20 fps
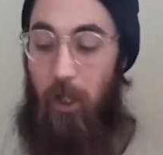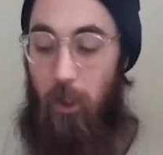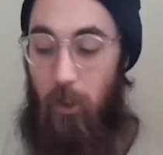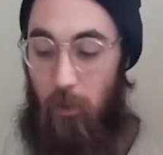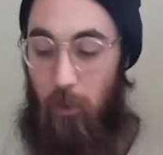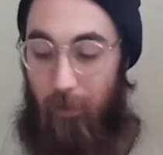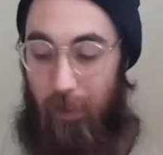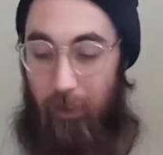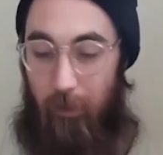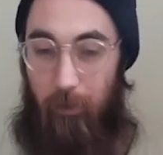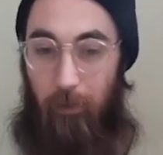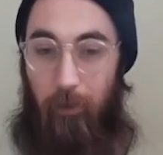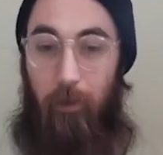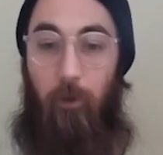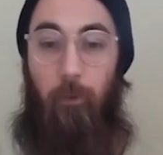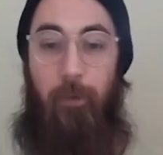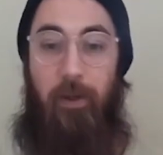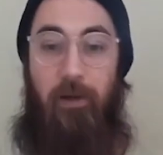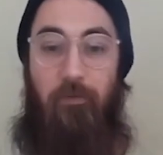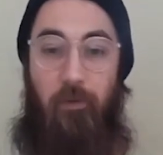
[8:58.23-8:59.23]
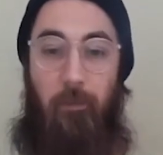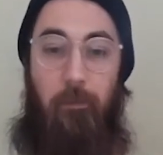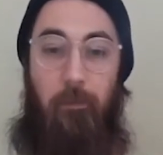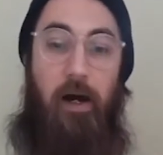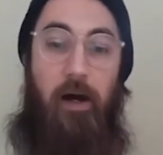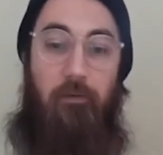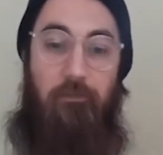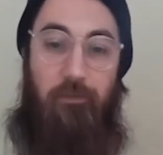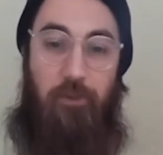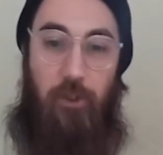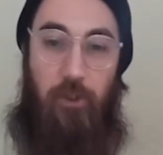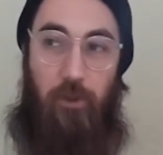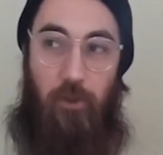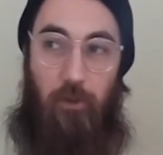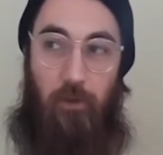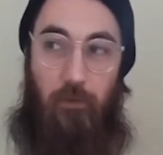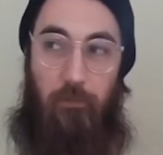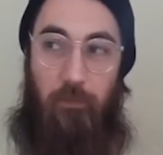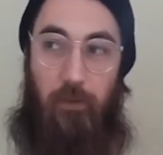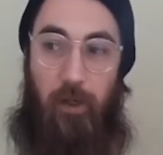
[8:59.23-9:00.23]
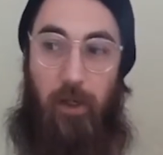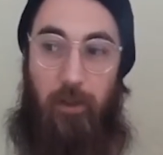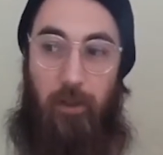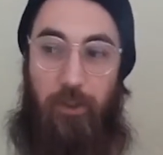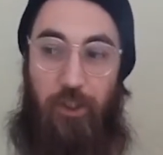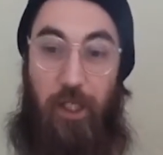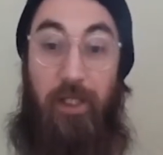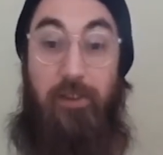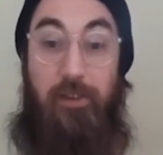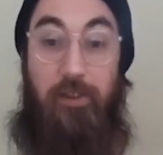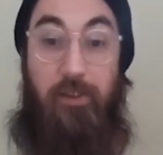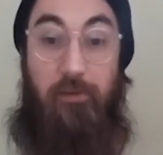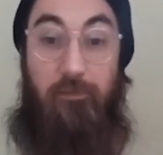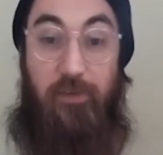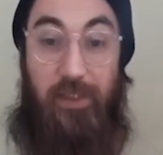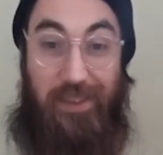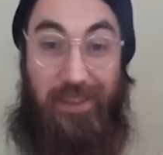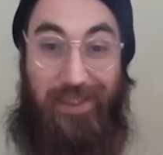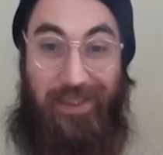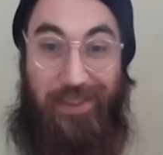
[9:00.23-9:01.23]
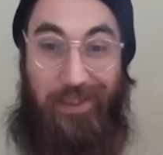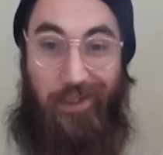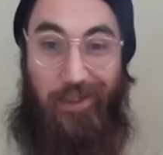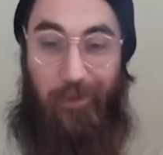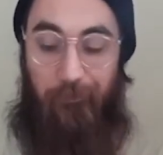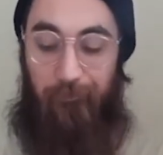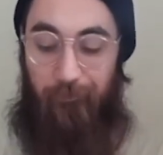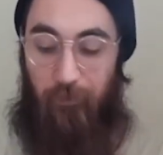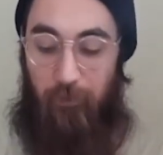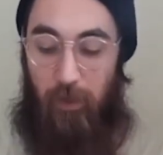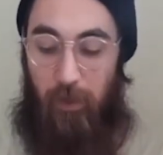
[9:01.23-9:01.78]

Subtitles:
You get a little bit of a buff to your chances of succeeding.